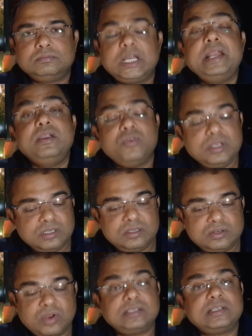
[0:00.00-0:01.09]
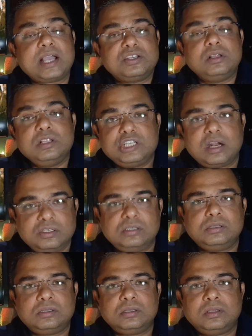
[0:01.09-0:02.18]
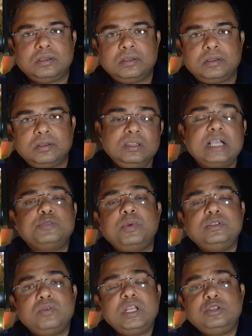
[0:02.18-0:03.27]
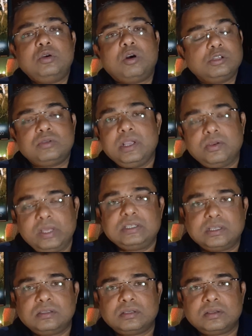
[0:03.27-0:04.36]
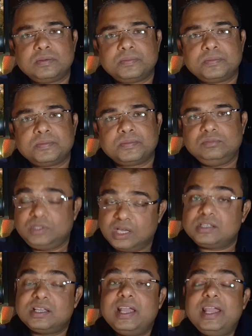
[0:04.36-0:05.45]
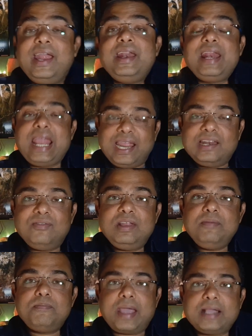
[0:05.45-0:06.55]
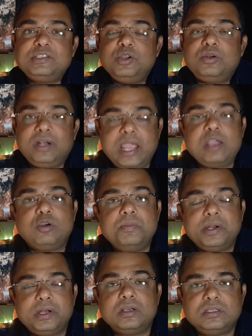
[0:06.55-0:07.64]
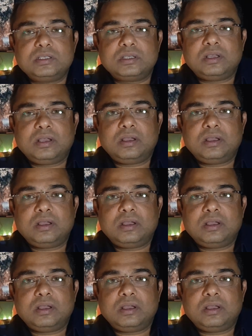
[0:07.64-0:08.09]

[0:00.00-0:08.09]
It increases the transactional charges. The expense ratio also increases. Thus, it negatively impacts your take-home returns.